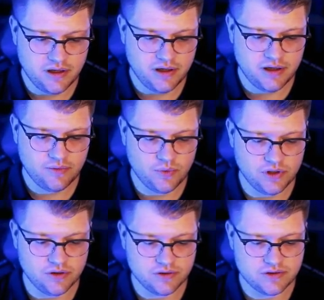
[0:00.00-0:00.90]
And
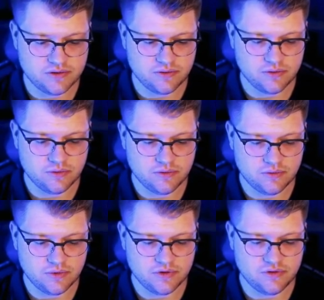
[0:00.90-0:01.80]
we also
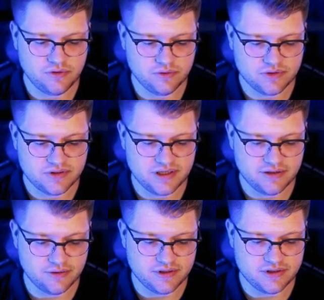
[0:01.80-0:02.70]
want to use
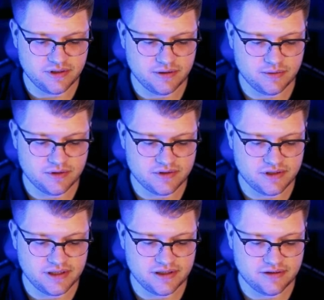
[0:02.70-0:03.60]
state hoisting
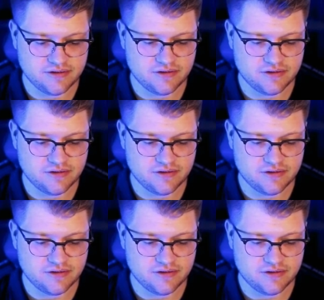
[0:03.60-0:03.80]
once again.